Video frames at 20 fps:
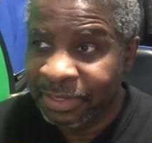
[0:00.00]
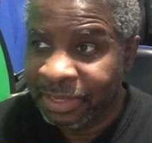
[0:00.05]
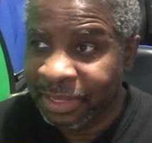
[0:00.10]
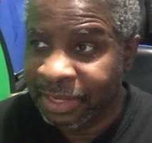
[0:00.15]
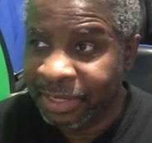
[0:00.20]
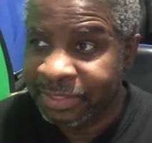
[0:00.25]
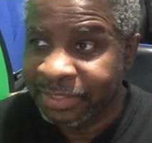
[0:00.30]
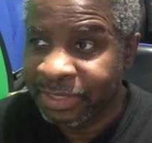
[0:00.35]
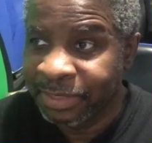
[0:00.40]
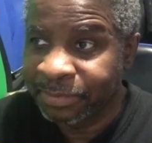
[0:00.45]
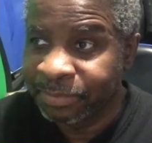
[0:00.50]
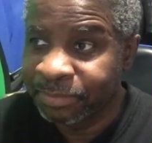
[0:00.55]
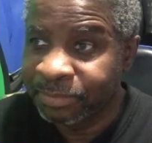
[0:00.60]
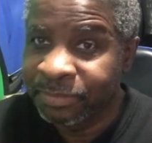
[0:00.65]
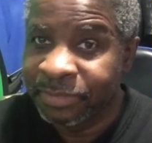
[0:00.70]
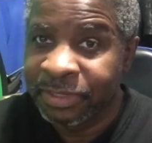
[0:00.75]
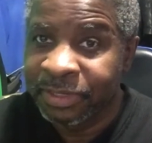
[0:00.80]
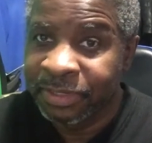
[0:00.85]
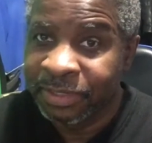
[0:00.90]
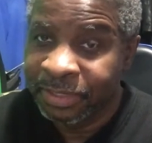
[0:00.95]
Like I said,
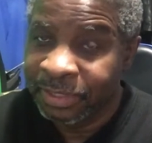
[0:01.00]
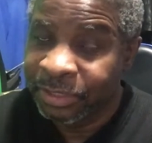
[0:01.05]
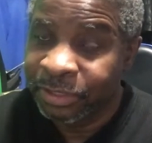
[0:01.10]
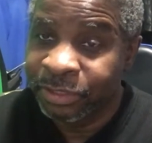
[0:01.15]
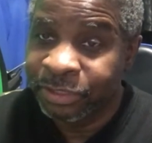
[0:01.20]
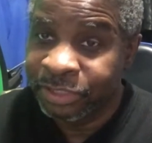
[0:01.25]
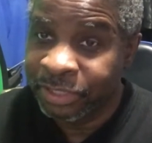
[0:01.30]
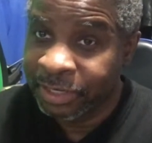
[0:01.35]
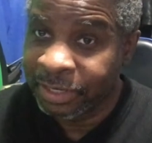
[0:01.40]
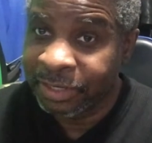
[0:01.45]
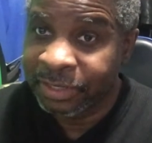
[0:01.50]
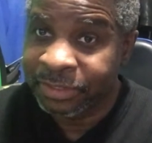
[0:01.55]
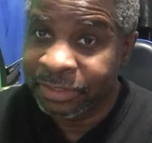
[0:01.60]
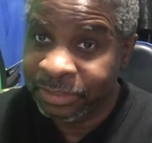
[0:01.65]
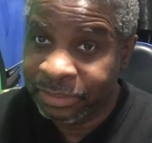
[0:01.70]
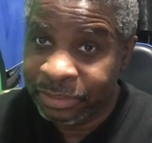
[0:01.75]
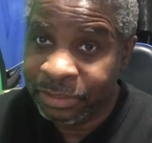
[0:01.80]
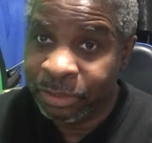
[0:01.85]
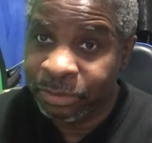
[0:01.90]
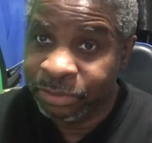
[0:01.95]
you should have
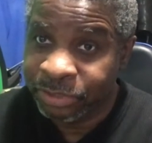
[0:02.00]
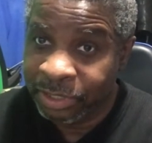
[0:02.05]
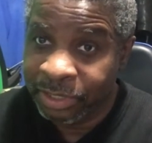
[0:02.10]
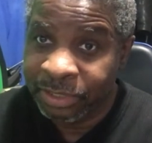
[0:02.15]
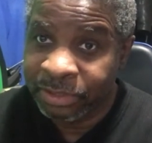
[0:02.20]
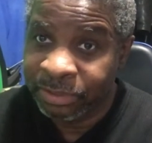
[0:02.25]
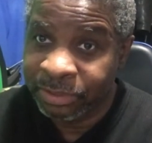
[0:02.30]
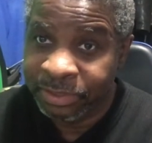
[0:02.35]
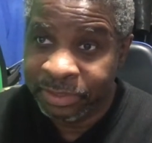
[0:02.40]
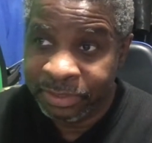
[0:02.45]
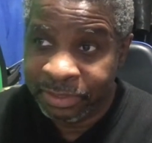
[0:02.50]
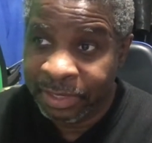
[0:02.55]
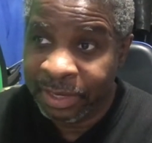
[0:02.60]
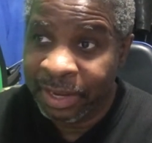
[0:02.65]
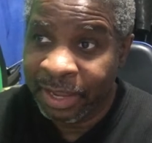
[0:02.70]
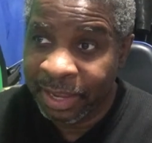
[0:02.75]
told your uncle and